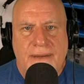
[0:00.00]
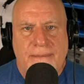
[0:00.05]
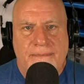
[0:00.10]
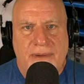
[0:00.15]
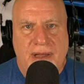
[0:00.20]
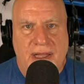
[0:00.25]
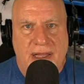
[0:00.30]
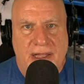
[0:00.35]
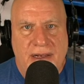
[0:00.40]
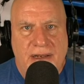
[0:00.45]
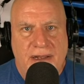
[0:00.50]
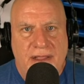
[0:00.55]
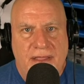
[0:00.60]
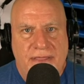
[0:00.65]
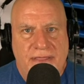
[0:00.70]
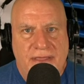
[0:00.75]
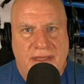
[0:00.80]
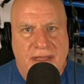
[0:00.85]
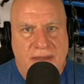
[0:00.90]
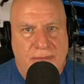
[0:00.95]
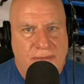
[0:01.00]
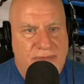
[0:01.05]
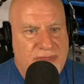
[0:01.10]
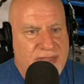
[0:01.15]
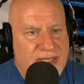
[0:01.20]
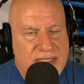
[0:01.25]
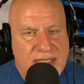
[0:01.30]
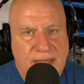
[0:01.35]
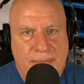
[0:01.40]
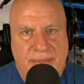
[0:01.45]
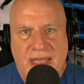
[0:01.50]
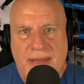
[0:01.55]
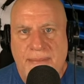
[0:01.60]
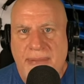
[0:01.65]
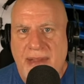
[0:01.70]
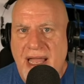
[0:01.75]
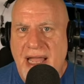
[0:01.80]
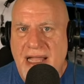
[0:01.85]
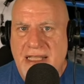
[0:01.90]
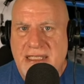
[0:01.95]
but this can be
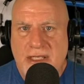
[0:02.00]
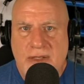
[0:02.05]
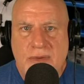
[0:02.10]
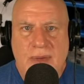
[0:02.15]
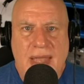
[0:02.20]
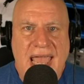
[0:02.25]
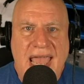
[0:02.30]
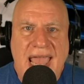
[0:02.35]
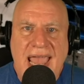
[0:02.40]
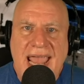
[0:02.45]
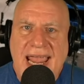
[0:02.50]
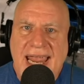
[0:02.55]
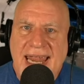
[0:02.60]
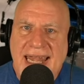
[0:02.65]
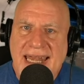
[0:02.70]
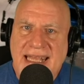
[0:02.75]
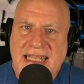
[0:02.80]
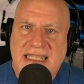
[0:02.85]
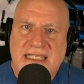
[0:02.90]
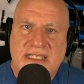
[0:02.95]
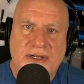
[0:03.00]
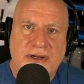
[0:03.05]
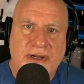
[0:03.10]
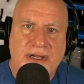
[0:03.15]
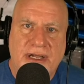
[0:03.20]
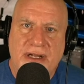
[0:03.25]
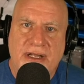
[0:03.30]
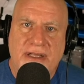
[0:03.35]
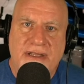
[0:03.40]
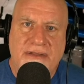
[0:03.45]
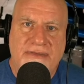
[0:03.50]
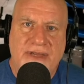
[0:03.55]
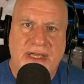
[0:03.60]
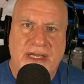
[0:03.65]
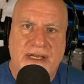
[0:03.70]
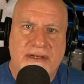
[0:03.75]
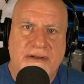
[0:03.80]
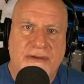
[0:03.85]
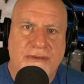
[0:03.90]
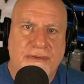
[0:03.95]
applied to any circuit on the
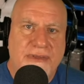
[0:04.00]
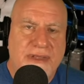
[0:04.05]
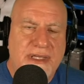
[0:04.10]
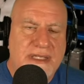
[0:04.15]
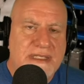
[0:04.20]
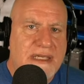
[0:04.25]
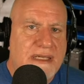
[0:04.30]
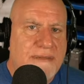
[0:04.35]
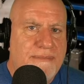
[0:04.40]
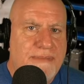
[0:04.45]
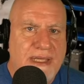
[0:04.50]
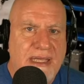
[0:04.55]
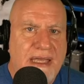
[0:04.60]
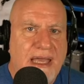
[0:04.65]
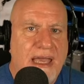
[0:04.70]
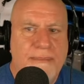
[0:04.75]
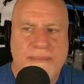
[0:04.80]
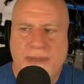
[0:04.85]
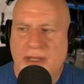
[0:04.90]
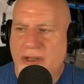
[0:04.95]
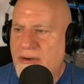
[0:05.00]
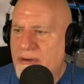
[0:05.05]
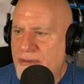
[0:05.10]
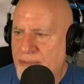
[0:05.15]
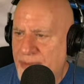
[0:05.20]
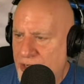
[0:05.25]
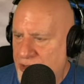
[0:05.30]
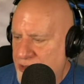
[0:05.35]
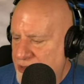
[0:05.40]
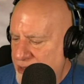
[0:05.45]
vehicle. This could be a blower motor.